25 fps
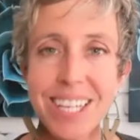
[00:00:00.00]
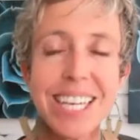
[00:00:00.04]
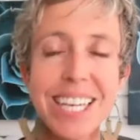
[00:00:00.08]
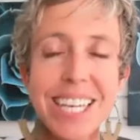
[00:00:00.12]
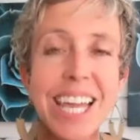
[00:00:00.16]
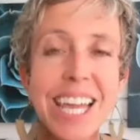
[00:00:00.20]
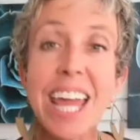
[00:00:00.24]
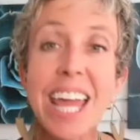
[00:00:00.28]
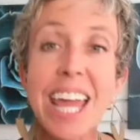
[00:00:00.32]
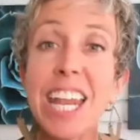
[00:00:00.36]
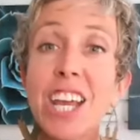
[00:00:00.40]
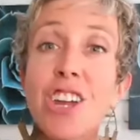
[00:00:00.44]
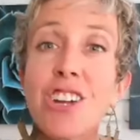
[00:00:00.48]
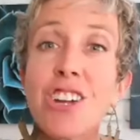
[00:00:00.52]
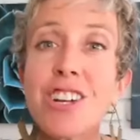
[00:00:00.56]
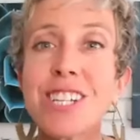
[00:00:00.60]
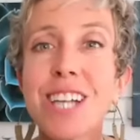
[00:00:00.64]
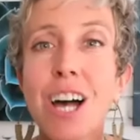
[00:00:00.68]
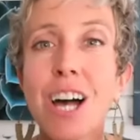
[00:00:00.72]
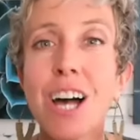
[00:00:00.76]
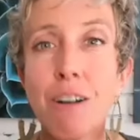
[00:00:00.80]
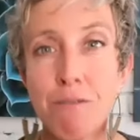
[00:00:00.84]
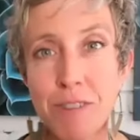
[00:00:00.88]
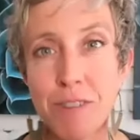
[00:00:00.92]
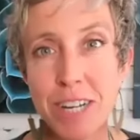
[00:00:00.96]
getting
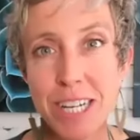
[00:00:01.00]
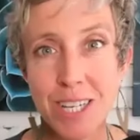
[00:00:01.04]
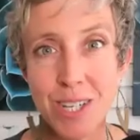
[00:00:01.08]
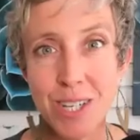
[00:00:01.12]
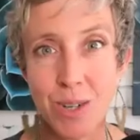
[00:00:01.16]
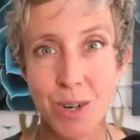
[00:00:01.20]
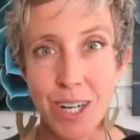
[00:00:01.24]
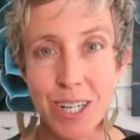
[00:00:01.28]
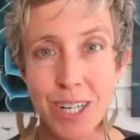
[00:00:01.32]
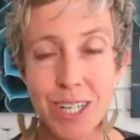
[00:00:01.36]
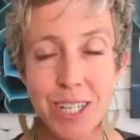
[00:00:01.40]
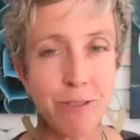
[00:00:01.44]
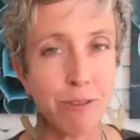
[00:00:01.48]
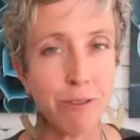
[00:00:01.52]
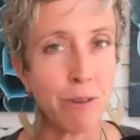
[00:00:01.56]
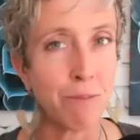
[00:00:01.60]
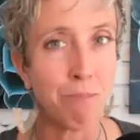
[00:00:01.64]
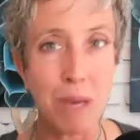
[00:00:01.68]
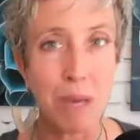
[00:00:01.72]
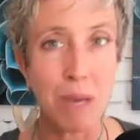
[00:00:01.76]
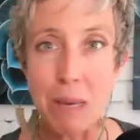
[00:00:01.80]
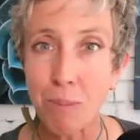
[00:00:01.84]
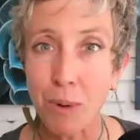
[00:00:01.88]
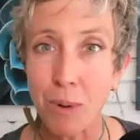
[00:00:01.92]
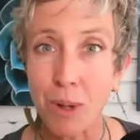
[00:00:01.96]
yourself resourced from
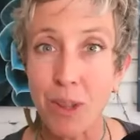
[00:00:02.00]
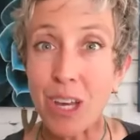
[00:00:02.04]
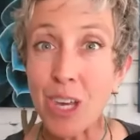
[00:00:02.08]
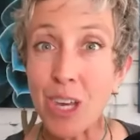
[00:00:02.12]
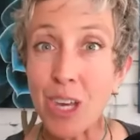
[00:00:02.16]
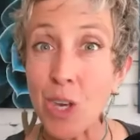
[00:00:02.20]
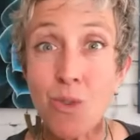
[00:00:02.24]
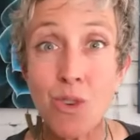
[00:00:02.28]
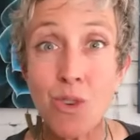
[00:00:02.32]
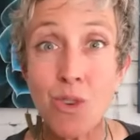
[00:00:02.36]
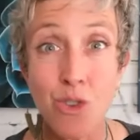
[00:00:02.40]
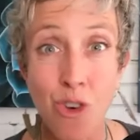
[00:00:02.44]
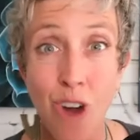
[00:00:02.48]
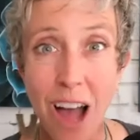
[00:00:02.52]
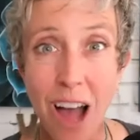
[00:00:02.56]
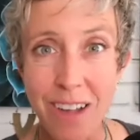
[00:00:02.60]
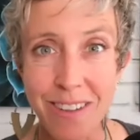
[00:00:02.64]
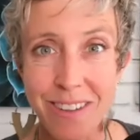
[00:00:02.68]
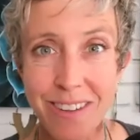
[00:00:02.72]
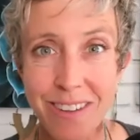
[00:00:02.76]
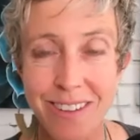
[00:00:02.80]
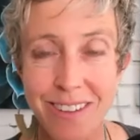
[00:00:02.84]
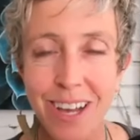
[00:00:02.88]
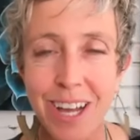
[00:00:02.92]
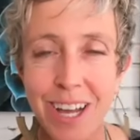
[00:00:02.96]
people that you
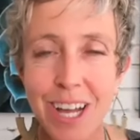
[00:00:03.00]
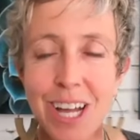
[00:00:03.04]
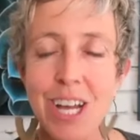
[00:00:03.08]
trust